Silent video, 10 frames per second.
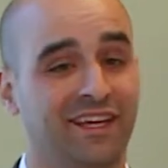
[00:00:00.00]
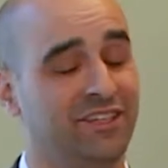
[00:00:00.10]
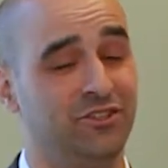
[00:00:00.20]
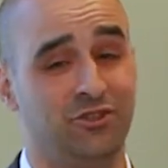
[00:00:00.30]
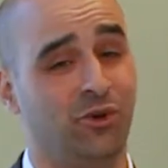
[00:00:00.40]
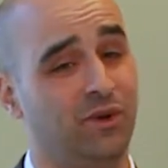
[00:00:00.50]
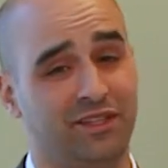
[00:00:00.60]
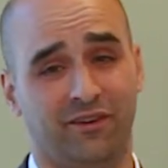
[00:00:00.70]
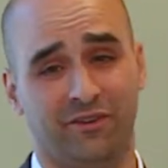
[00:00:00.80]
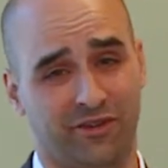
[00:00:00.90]
You don't want
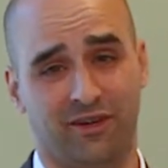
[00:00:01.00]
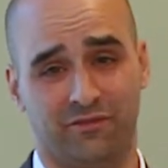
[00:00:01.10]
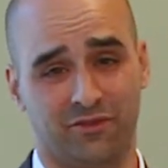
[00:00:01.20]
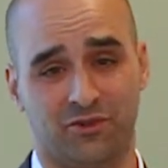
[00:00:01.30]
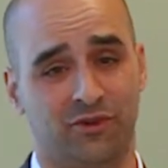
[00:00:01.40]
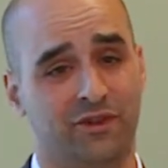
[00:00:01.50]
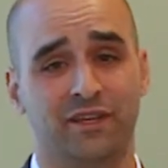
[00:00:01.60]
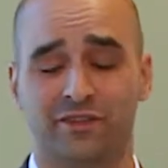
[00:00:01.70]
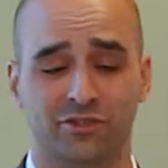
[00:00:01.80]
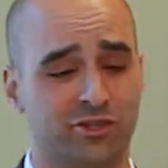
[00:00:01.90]
that on your conference call.
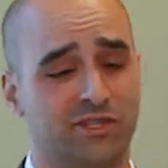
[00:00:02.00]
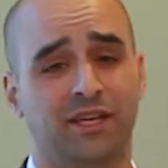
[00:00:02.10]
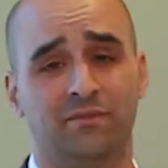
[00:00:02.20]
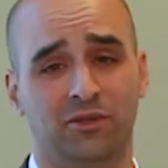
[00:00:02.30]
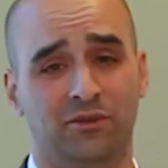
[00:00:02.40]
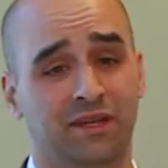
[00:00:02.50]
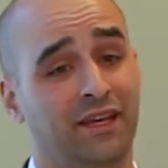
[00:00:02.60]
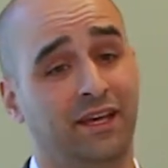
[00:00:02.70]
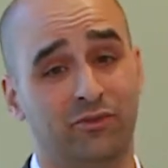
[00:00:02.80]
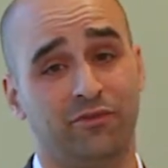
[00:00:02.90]
So just hit mute
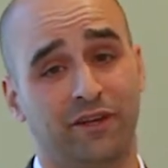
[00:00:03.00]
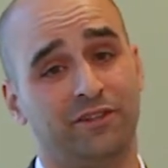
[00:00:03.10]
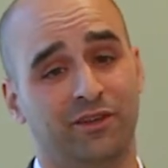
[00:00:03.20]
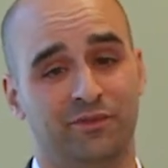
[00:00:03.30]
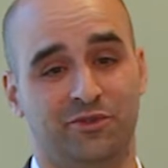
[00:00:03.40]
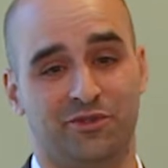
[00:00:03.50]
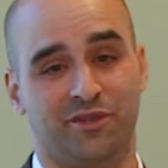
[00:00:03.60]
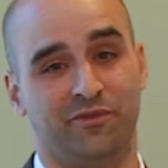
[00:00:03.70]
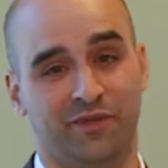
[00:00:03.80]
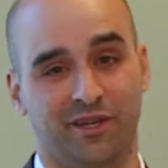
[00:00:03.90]
and don't forget to unmute
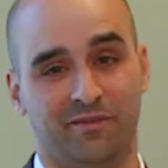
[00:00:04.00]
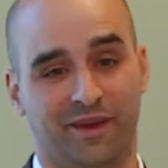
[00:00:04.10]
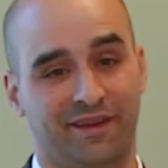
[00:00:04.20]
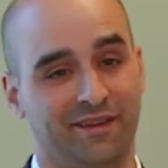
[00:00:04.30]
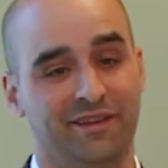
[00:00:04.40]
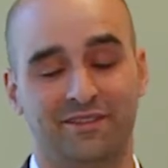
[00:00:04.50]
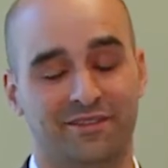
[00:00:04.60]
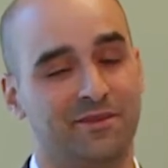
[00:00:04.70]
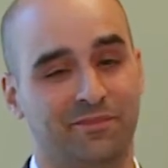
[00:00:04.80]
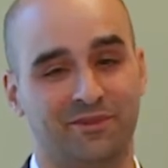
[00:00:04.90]
yourself when you come back. It's as
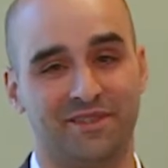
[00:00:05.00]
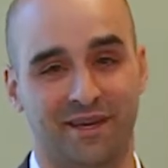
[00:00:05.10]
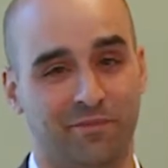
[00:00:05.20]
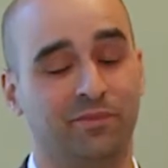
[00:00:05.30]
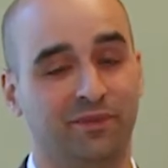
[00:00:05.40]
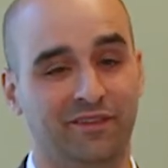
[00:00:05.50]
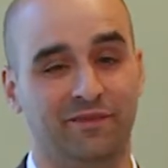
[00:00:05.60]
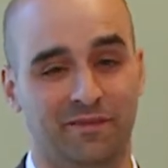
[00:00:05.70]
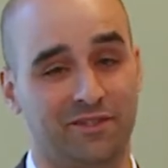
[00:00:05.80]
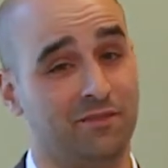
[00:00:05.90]
simple as that, but believe me,
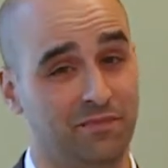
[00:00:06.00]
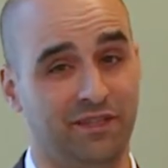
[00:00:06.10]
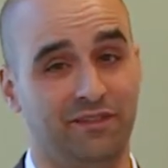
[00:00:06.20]
it makes a big